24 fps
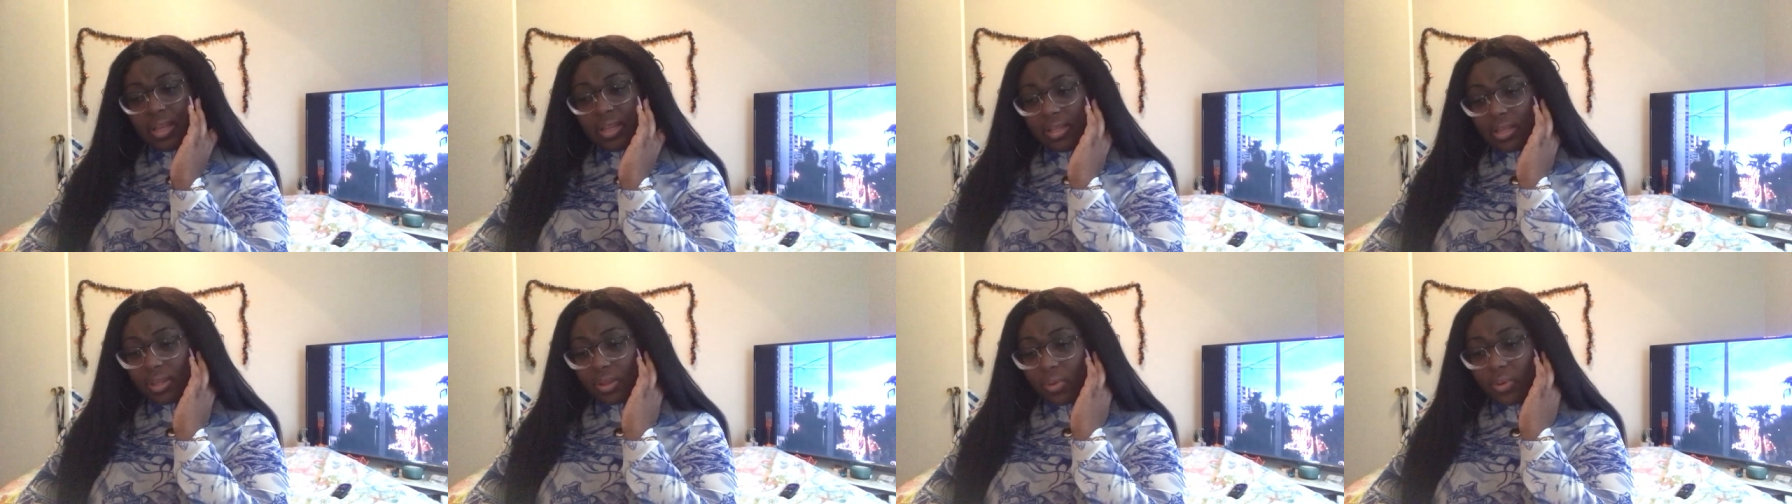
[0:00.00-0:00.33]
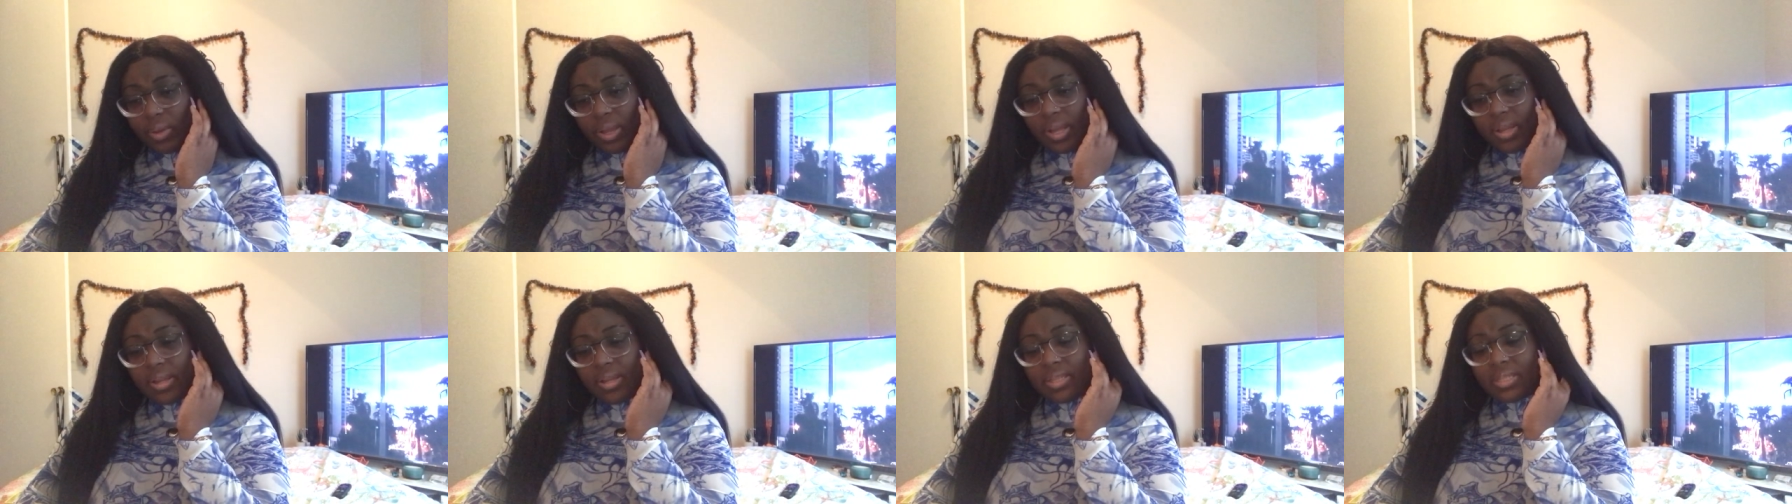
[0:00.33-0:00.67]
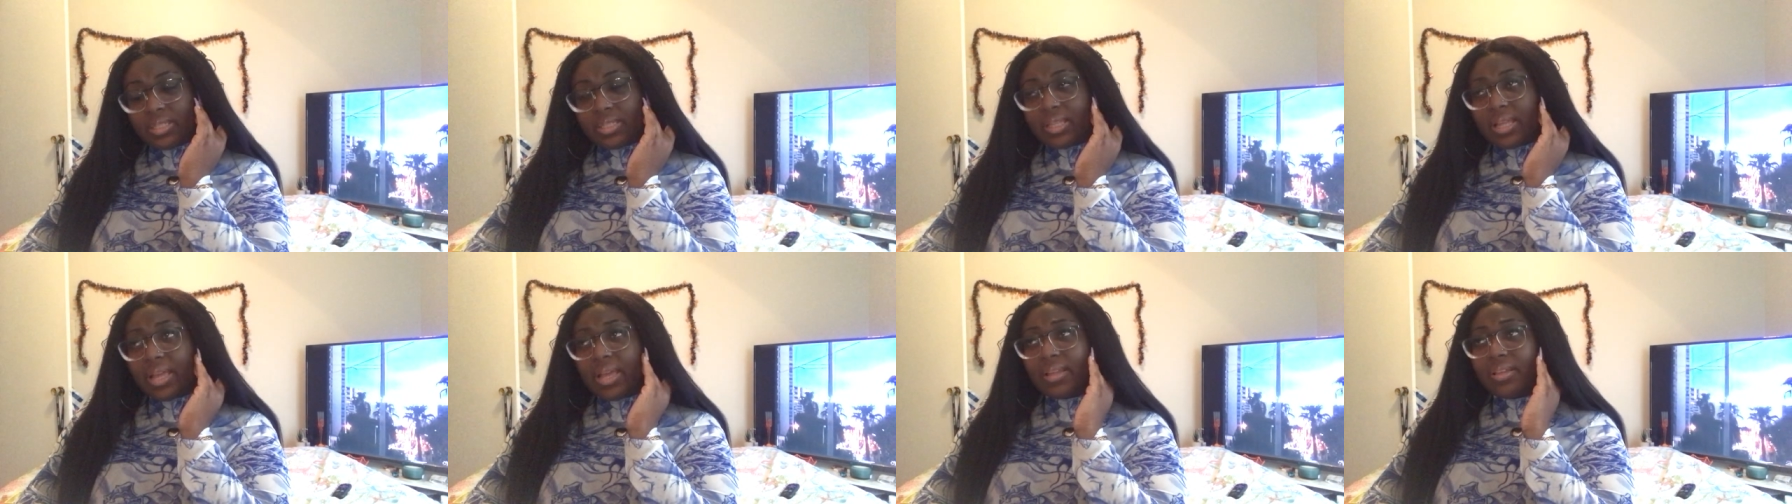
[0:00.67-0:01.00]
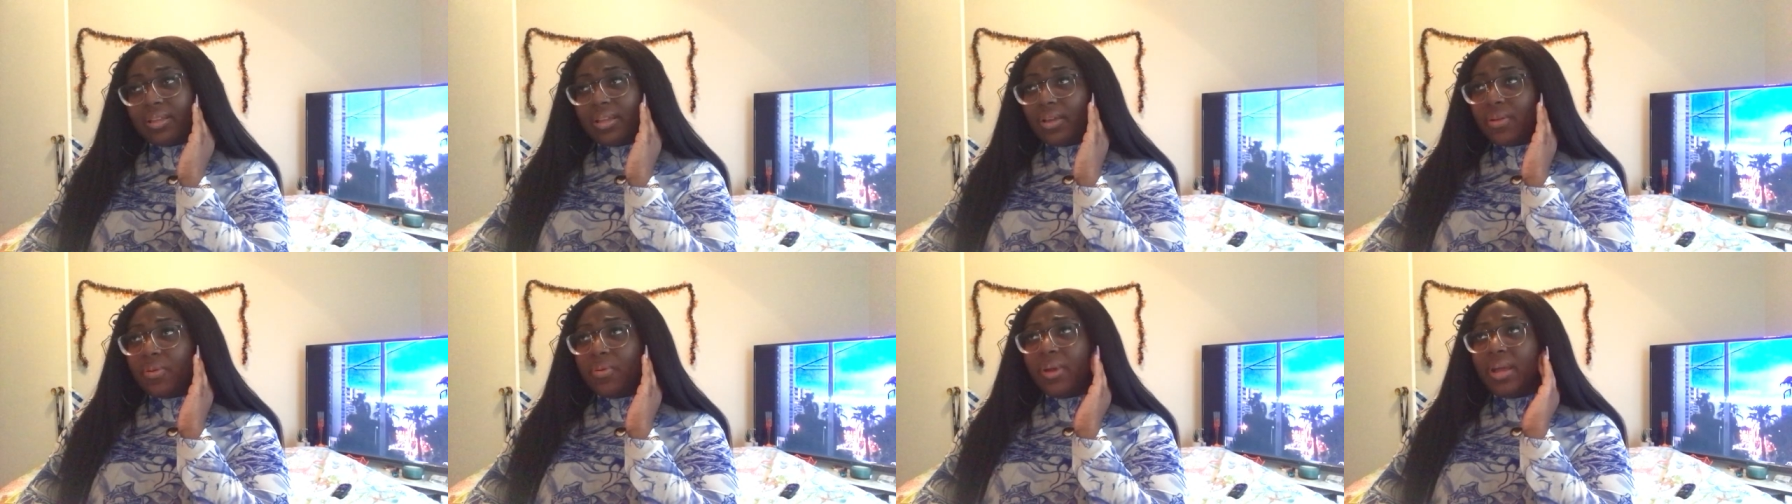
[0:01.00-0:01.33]
Aquarius
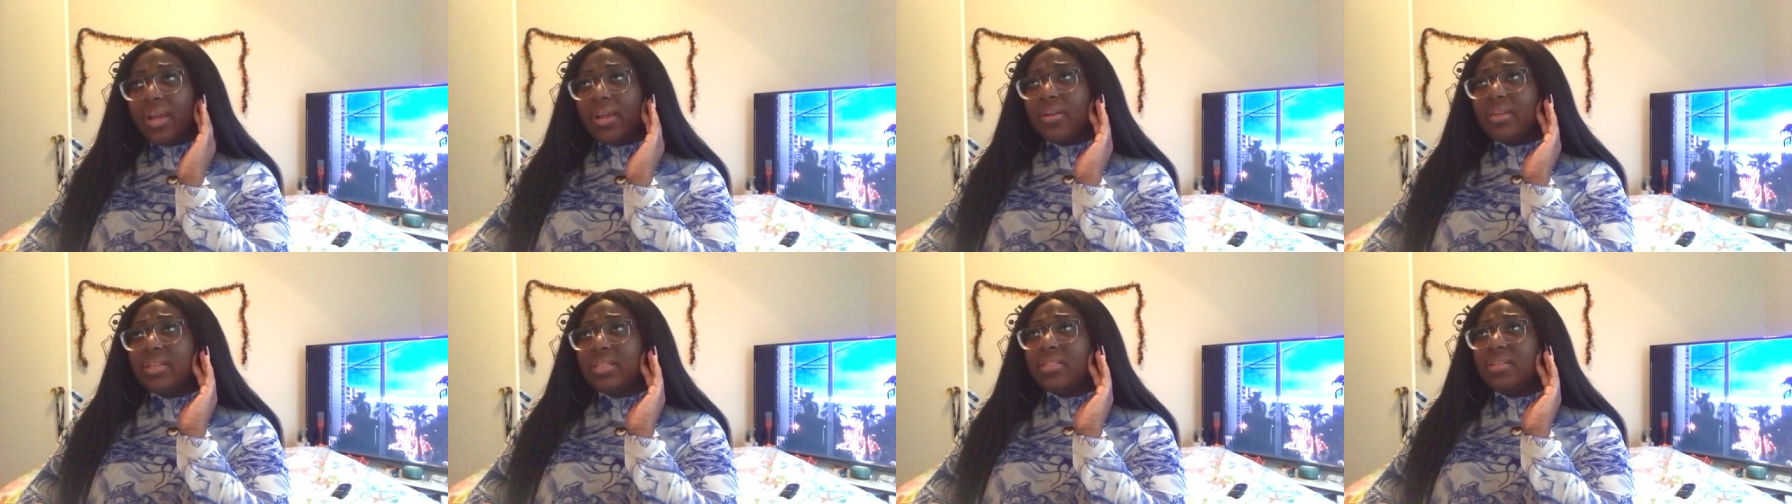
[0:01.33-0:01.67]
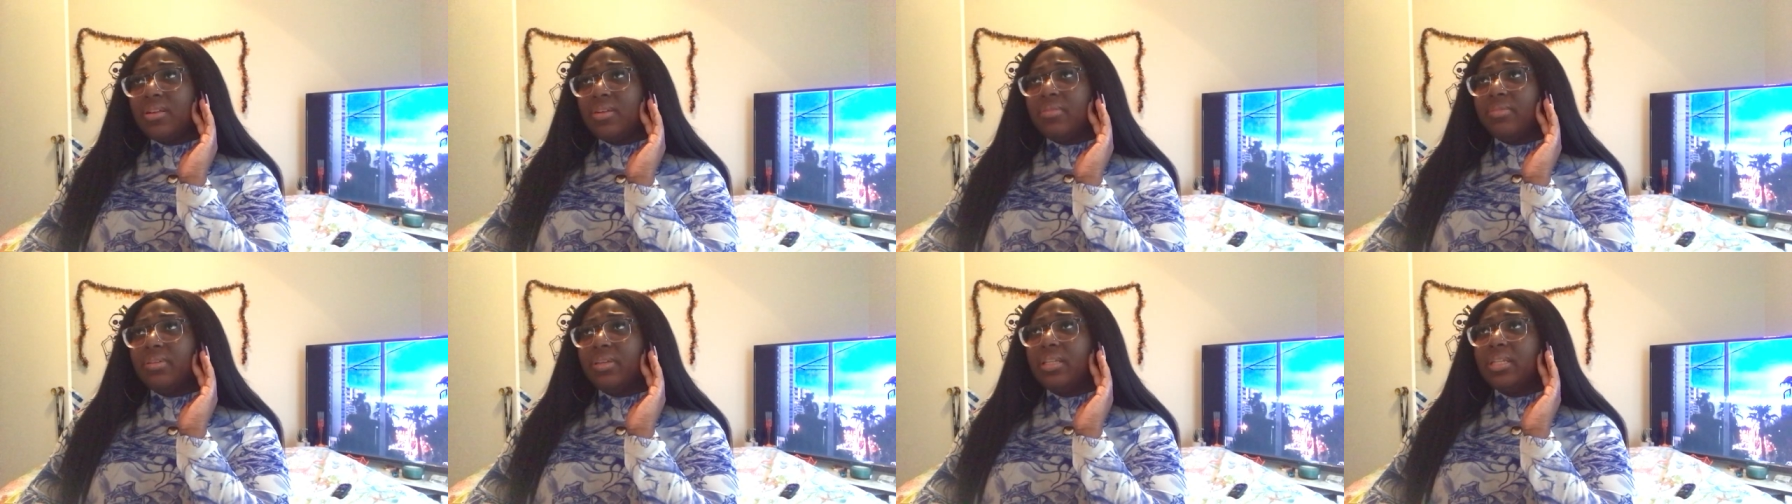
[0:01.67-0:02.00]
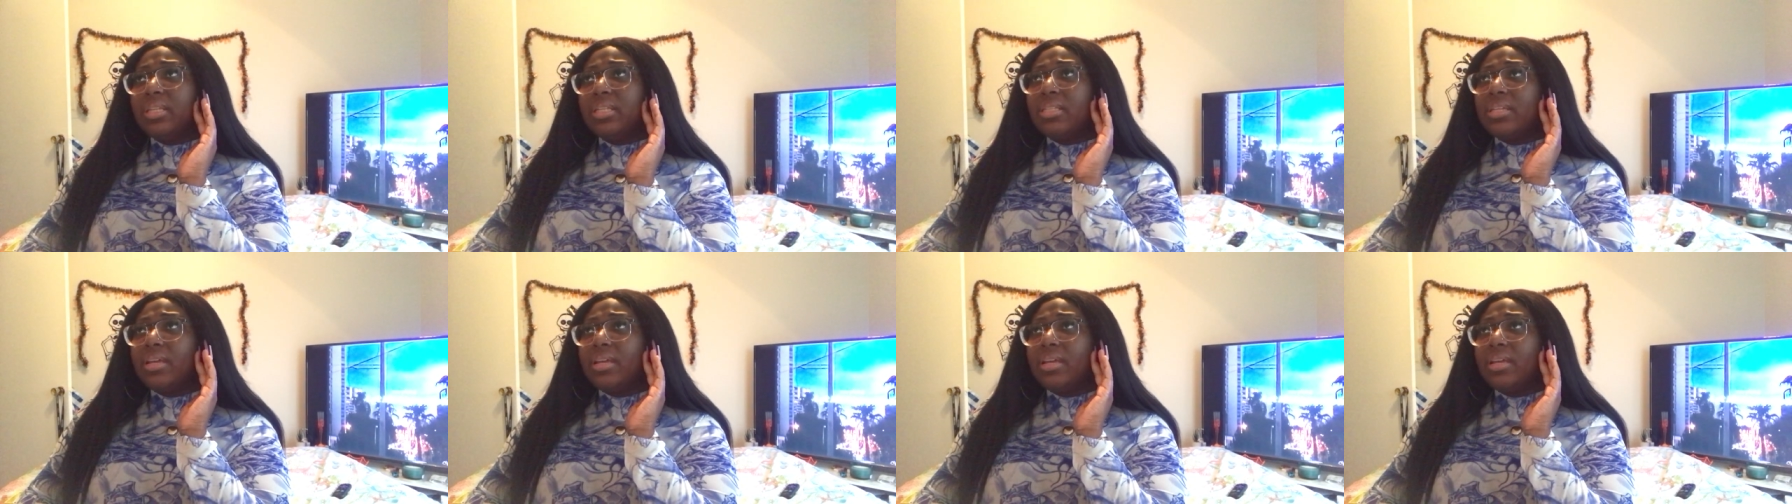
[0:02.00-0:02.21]
Aquarius don't really